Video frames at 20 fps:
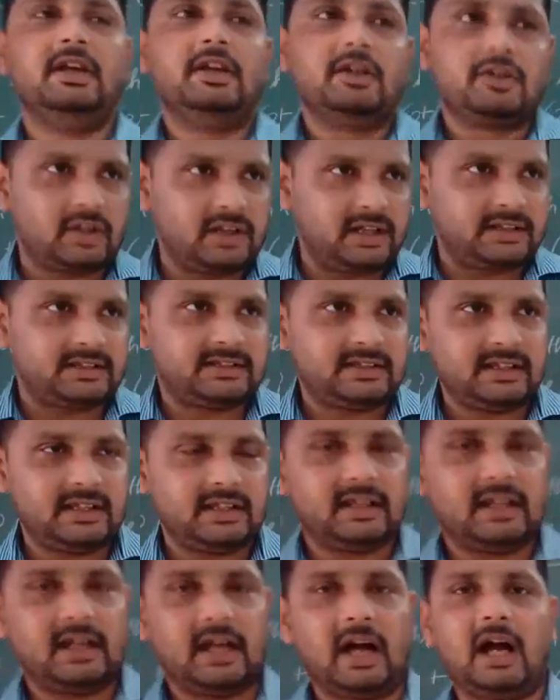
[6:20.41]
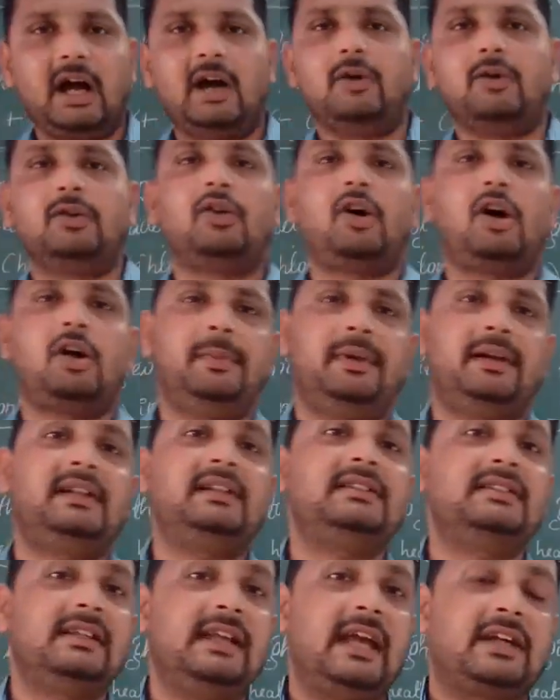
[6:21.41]
So let's see how
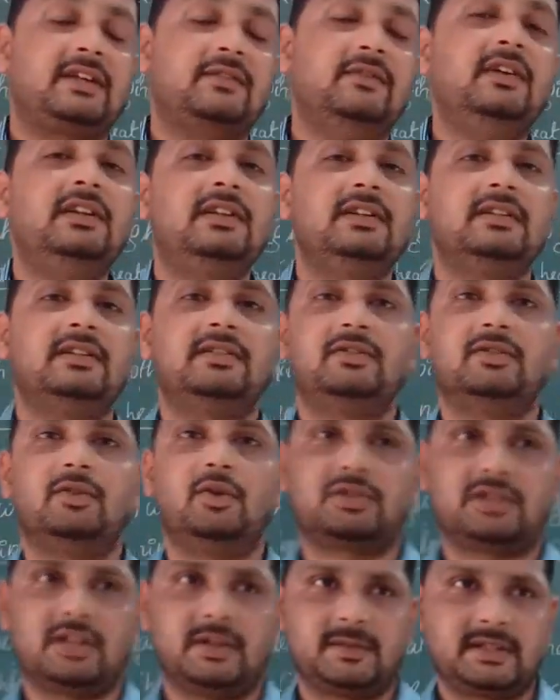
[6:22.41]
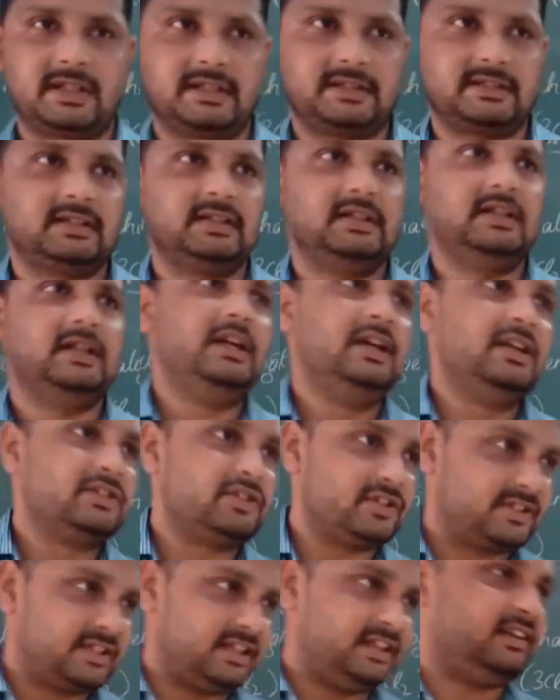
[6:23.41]
nonmetals react with those substances. So
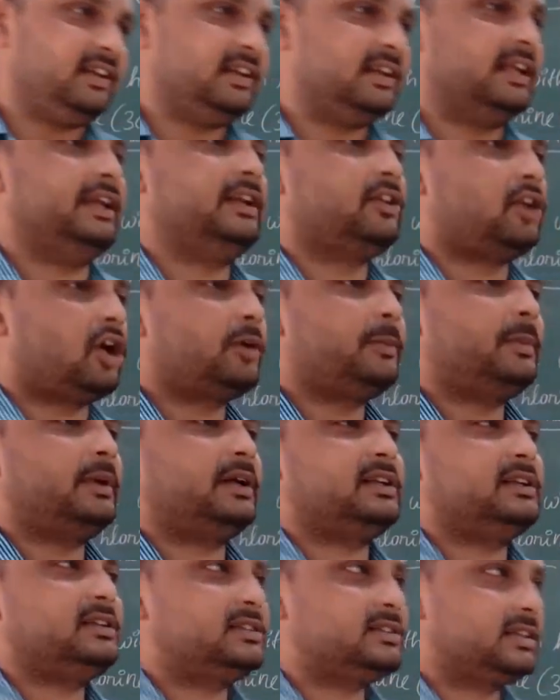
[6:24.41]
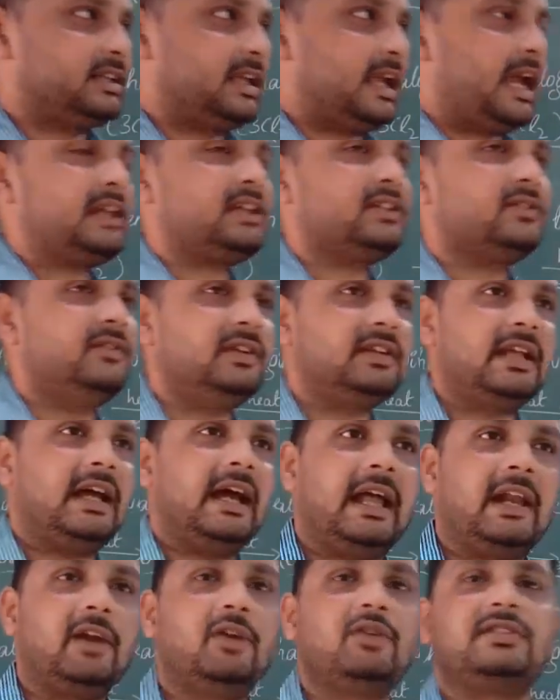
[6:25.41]
generally nonmetals react with
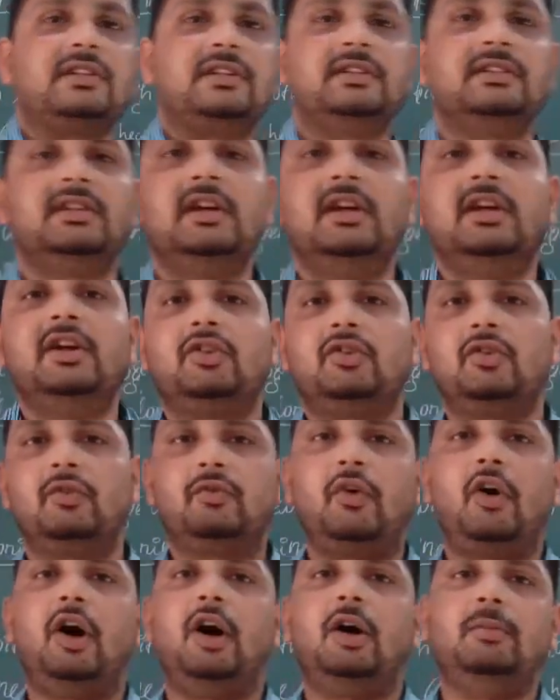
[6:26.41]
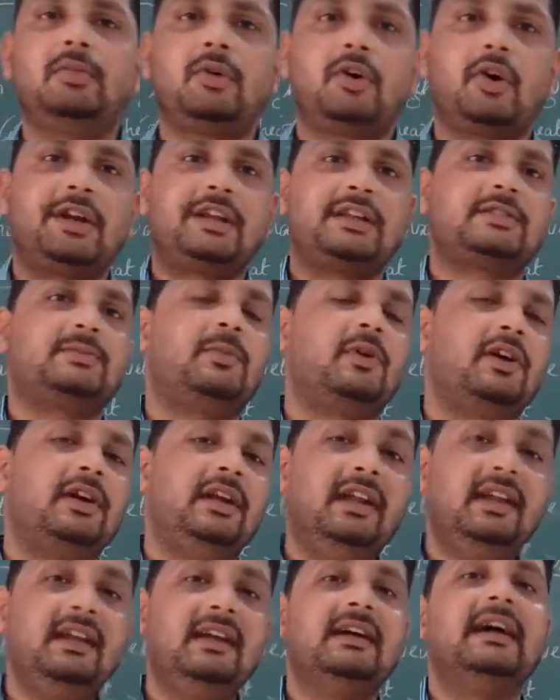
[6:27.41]
halogen to form
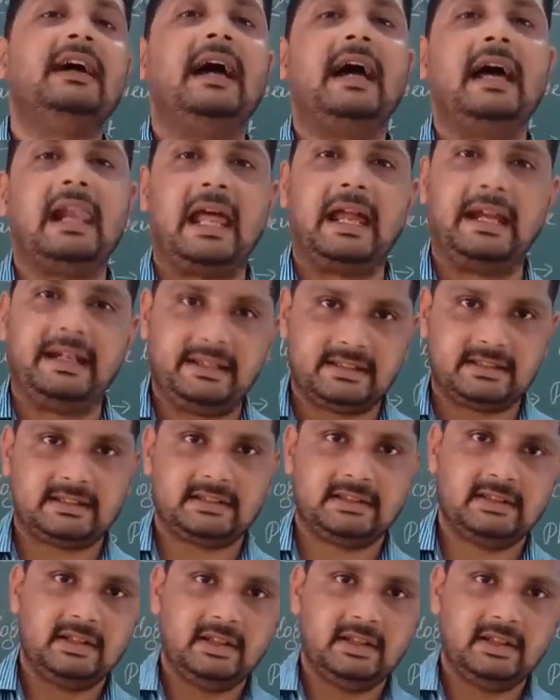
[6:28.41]
corresponding halides.